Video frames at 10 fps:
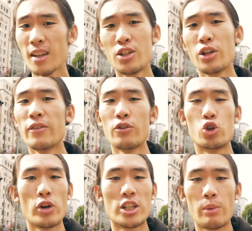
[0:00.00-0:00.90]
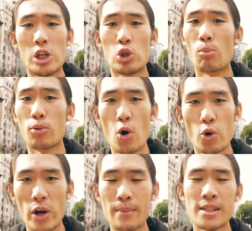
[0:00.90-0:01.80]
took different transformational
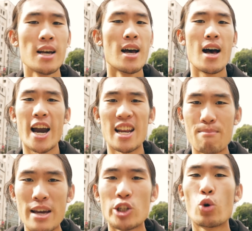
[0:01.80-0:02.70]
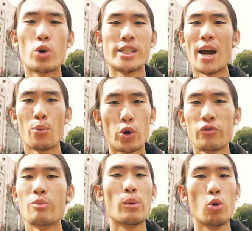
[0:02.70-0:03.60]
programs. I had mentors. I worked
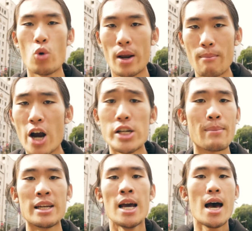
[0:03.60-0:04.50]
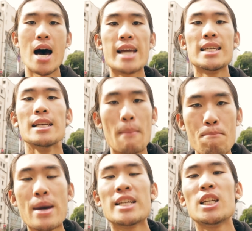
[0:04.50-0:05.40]
for people who I admired. I mean, I did
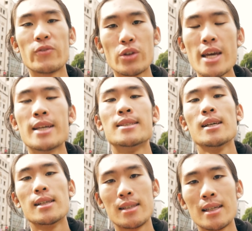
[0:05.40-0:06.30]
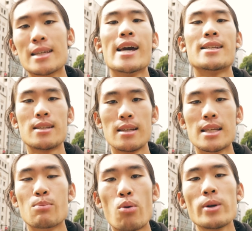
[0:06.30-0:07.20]
many different things to get to
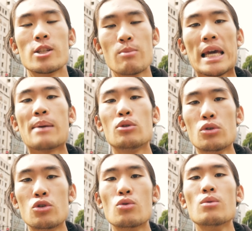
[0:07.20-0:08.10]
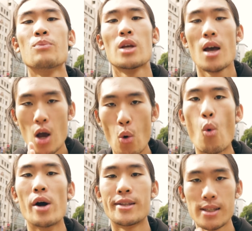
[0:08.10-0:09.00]
this point, to be able to do
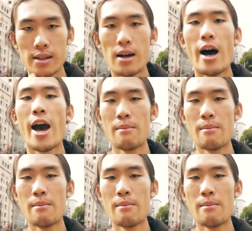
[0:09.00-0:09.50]
what I